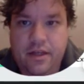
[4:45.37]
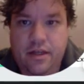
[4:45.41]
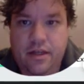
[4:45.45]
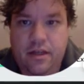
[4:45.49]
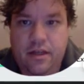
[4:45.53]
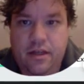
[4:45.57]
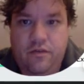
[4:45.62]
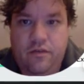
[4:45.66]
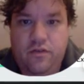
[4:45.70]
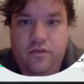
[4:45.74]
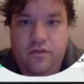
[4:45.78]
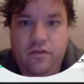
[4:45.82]

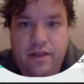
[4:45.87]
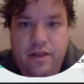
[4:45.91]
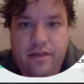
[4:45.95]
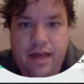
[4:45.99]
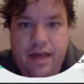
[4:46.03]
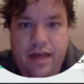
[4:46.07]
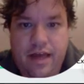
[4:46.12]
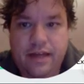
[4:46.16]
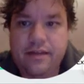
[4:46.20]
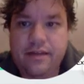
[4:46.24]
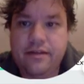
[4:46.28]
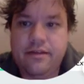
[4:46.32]
If you did
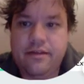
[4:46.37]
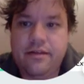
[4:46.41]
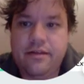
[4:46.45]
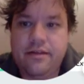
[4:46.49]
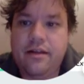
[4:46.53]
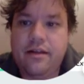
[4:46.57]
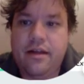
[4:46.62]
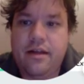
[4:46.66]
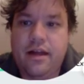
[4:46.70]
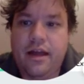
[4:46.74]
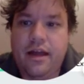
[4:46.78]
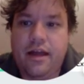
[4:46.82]
that,
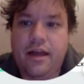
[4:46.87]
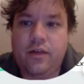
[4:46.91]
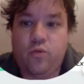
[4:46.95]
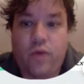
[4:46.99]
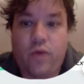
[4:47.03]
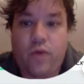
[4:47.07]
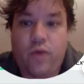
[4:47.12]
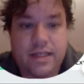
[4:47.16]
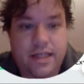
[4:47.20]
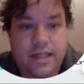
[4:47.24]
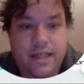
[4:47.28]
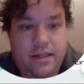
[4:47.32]
and
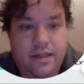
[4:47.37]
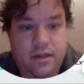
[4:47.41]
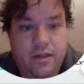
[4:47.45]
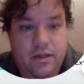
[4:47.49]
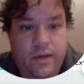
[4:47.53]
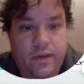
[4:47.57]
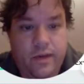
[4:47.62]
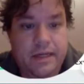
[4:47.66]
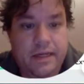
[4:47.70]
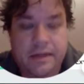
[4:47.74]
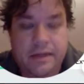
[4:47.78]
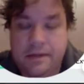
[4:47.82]
West had the
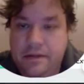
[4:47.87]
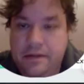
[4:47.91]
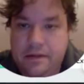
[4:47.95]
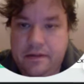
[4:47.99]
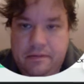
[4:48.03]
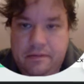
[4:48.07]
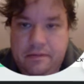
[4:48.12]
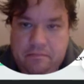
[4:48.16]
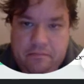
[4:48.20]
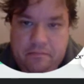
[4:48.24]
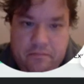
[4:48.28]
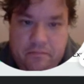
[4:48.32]
queen,
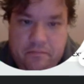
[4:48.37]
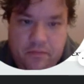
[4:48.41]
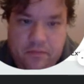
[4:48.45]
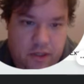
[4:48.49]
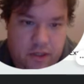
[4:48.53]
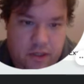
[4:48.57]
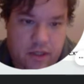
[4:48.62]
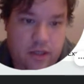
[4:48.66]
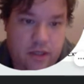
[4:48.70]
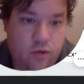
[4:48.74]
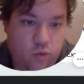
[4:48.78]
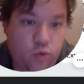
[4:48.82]

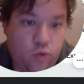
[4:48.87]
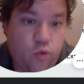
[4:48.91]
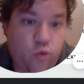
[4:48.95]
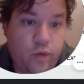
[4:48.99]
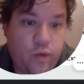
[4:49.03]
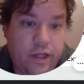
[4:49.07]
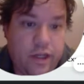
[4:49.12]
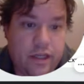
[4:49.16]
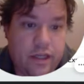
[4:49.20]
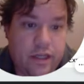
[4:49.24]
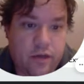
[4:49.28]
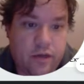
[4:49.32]
he would
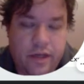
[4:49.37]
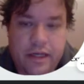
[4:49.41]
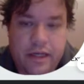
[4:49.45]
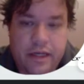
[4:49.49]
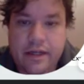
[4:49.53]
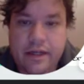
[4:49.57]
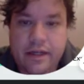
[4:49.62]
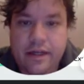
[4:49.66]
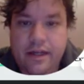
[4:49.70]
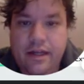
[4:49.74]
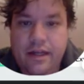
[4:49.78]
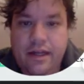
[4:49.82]
win the queen.
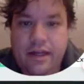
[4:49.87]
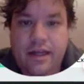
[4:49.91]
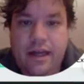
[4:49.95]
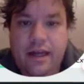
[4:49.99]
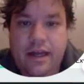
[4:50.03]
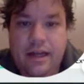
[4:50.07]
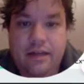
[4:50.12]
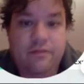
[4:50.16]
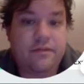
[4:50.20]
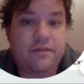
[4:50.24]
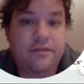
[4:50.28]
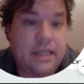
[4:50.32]

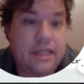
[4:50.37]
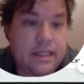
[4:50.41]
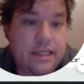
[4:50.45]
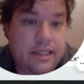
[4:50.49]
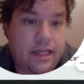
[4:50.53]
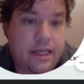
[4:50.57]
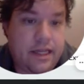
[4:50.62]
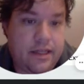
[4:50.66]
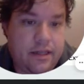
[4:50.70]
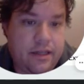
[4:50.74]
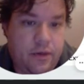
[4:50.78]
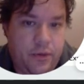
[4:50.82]
And if East
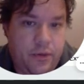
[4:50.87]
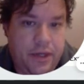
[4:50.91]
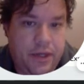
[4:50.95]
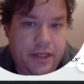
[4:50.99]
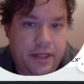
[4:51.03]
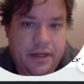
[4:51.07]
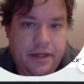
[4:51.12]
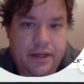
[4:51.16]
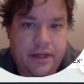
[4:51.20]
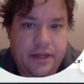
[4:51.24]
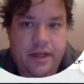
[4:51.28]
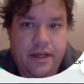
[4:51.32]
had the queen,
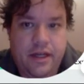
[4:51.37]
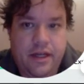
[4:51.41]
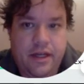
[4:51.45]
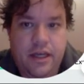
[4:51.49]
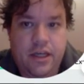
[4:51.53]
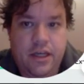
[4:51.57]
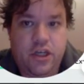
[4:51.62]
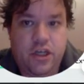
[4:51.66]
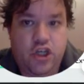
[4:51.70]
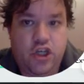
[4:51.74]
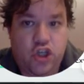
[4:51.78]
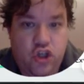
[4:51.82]

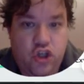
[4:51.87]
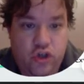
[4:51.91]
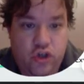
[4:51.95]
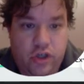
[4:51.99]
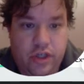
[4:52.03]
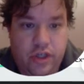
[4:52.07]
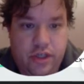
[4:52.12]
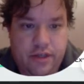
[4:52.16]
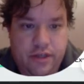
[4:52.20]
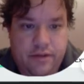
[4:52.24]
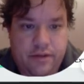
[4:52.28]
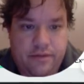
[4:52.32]
he
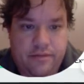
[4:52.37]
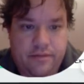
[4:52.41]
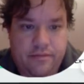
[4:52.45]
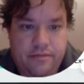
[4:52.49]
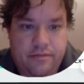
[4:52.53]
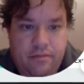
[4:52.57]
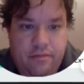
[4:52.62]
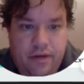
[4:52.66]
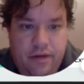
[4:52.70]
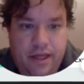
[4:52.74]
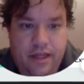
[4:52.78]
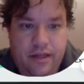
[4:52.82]
should
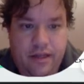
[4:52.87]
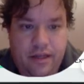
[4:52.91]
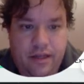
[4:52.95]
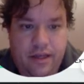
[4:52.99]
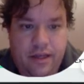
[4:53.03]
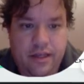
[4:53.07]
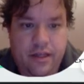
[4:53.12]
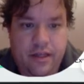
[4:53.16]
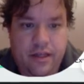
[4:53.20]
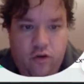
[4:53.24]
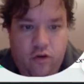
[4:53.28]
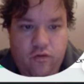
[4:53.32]
play
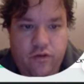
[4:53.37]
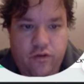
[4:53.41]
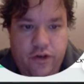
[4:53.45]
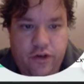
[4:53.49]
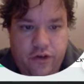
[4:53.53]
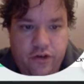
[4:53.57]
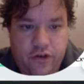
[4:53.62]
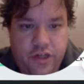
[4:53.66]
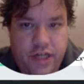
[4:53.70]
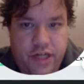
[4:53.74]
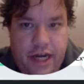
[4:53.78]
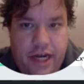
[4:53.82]
it over
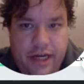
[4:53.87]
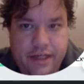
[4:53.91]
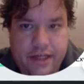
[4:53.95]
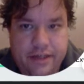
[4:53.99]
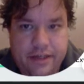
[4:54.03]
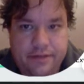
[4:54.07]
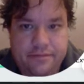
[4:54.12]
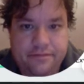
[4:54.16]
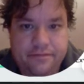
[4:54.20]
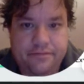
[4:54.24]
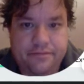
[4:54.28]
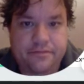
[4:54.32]
your jack.
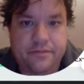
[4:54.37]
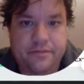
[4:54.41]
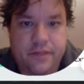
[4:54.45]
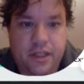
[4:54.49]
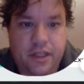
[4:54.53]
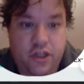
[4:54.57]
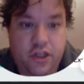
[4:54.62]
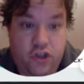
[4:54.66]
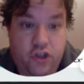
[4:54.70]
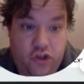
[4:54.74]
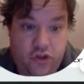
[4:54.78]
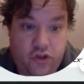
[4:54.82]

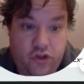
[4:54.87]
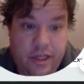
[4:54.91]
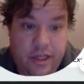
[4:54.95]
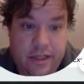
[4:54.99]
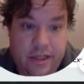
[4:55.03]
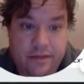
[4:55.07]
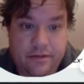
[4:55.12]
He should.